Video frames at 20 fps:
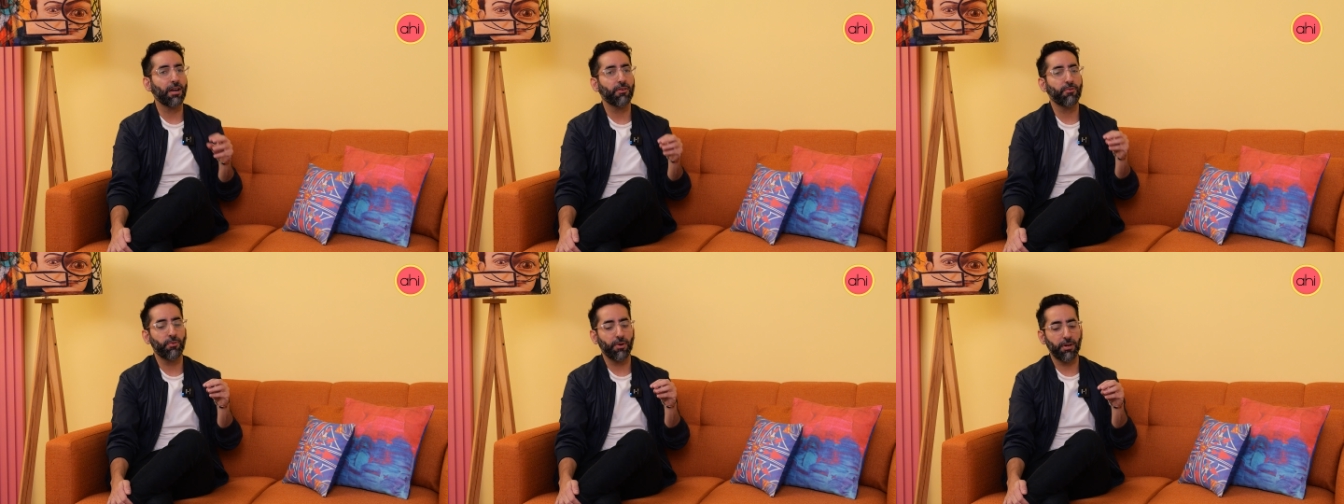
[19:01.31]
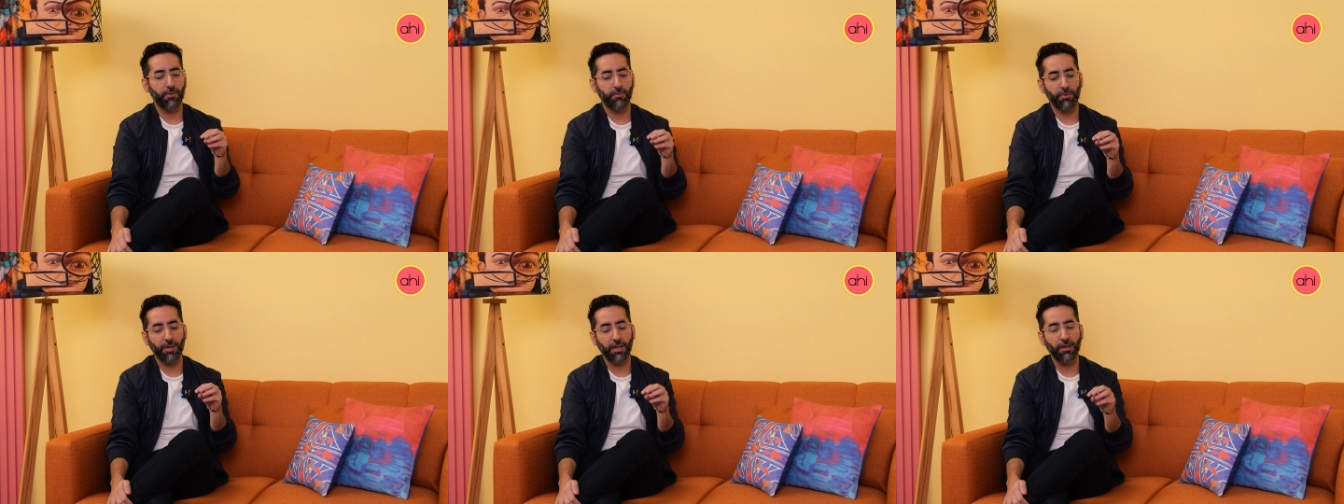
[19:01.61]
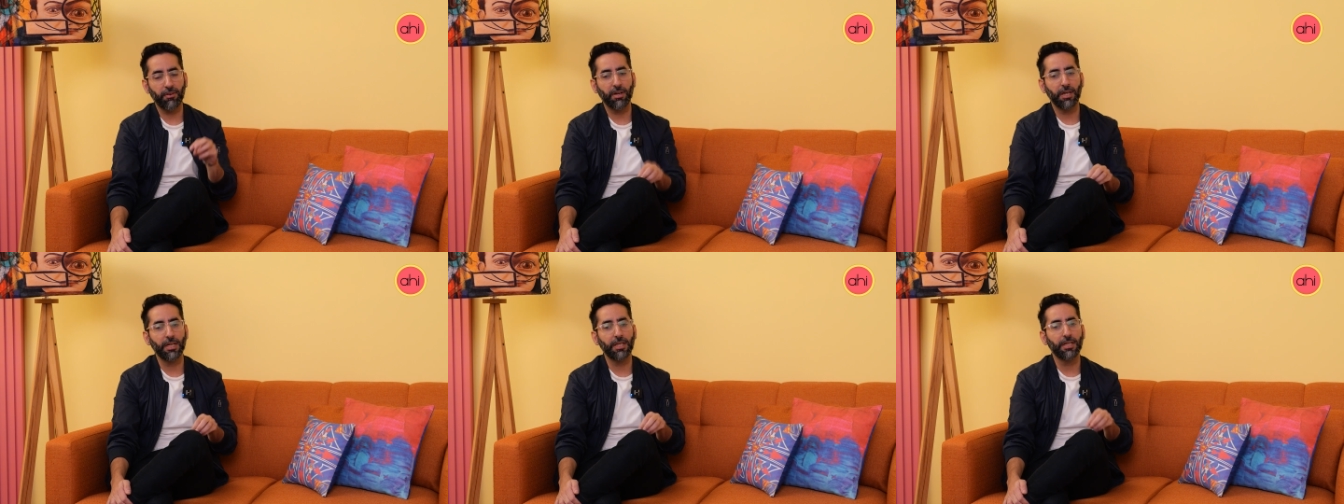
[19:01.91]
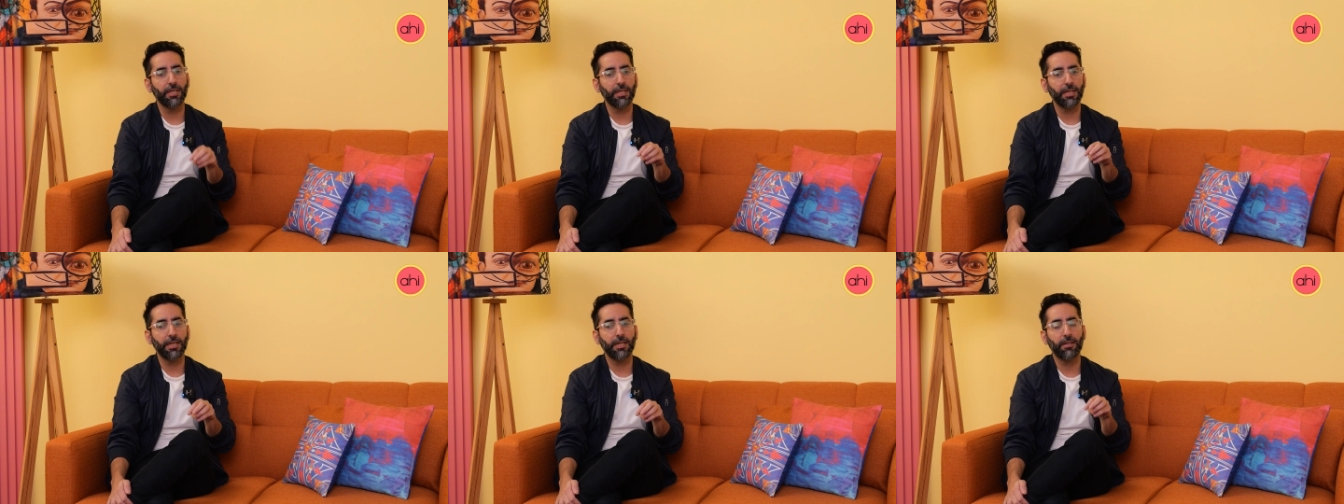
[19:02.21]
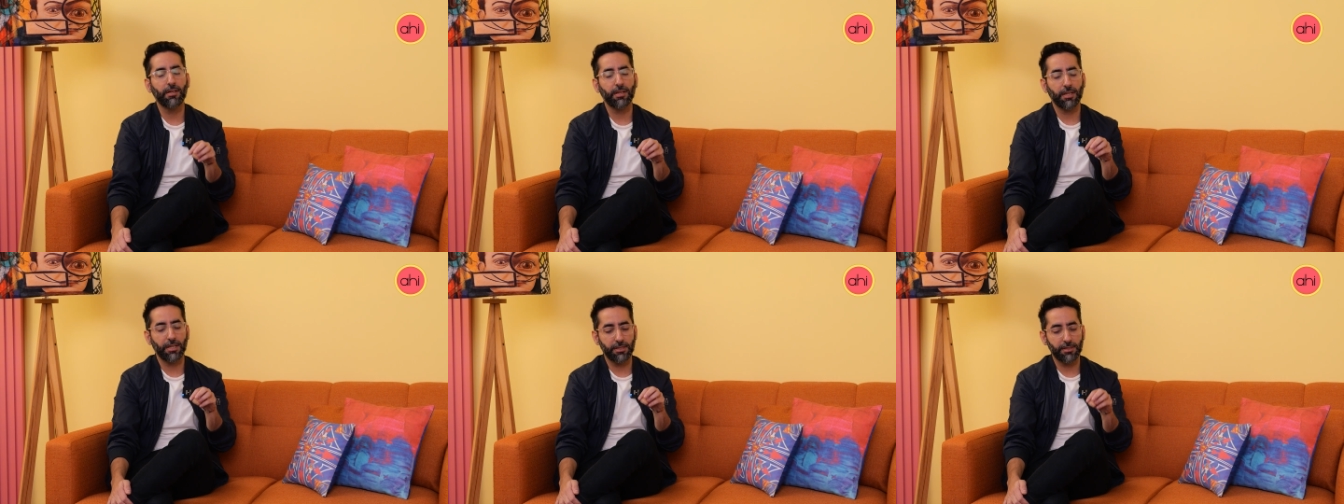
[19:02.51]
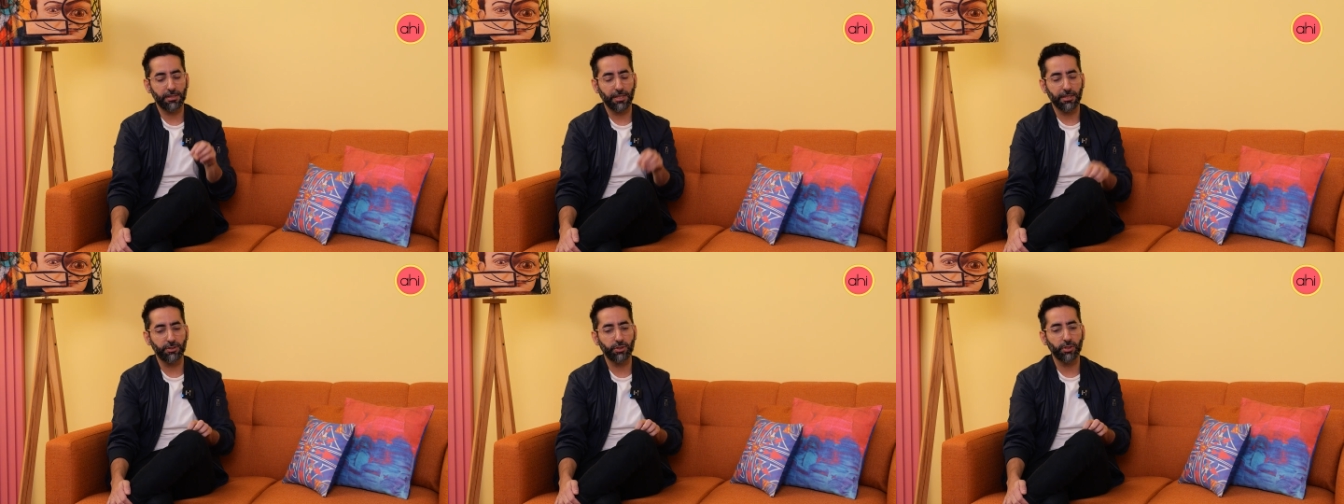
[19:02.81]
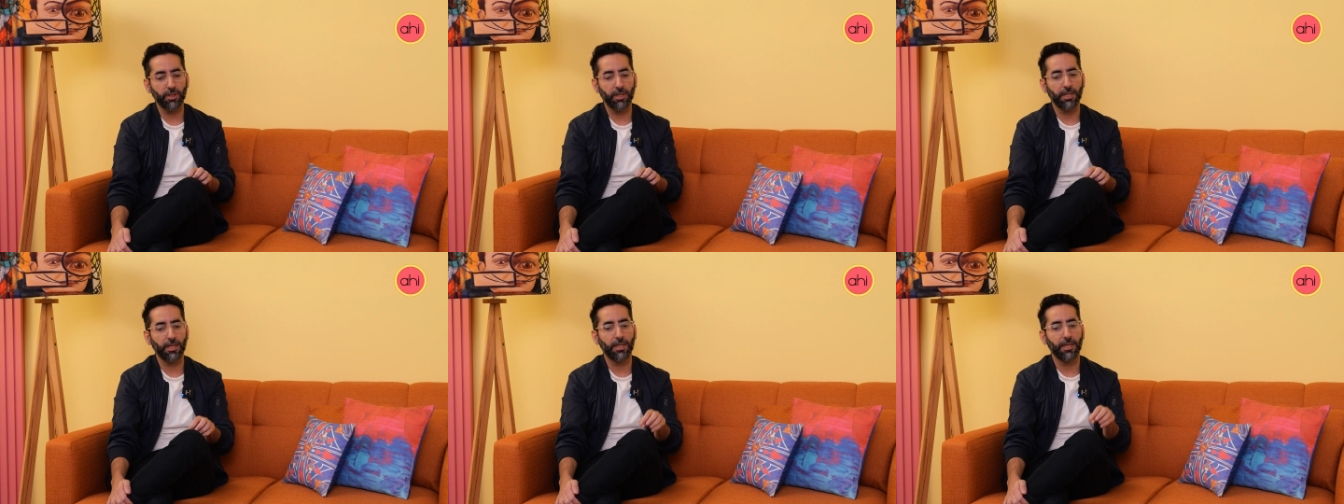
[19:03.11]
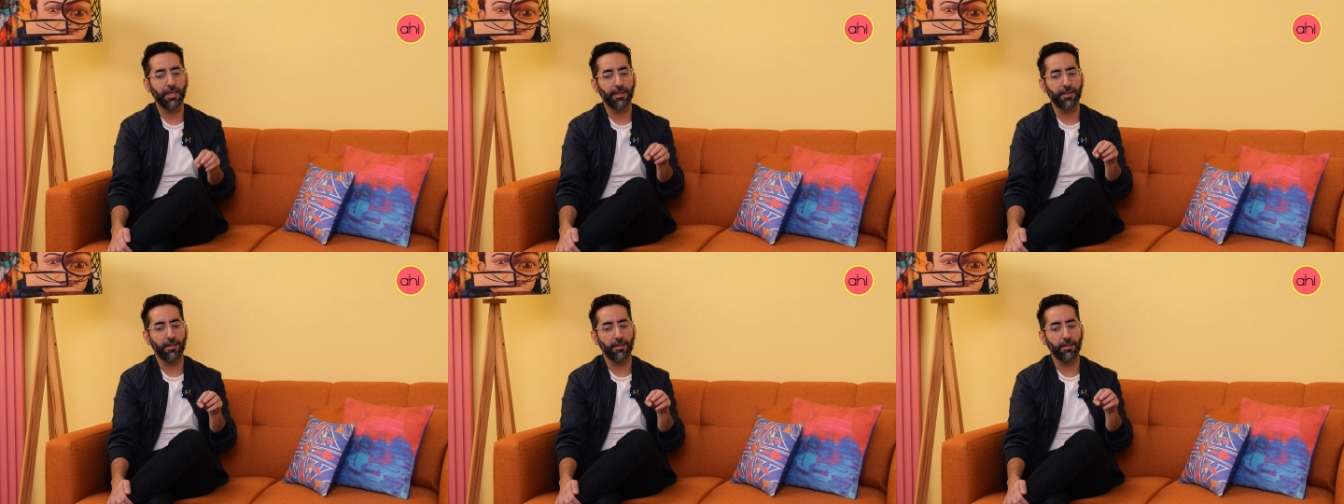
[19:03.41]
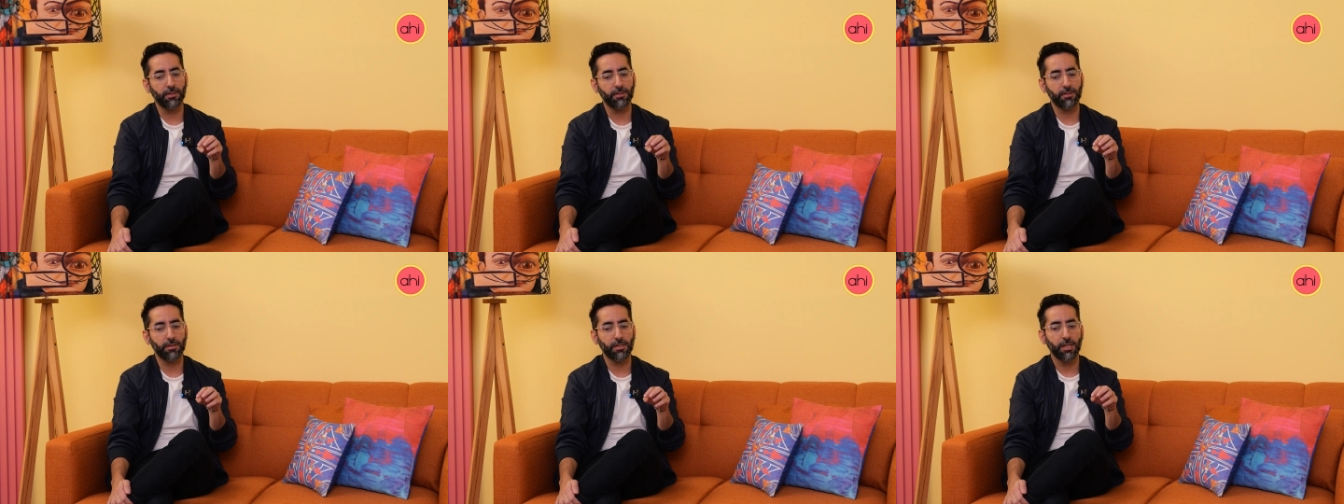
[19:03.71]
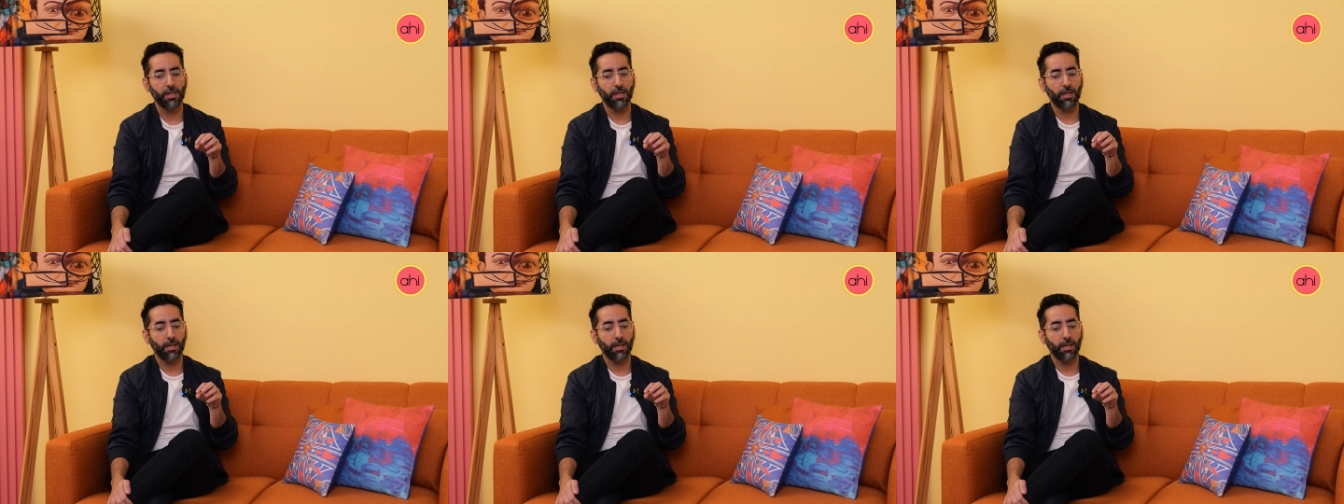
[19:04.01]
what we really need essentially is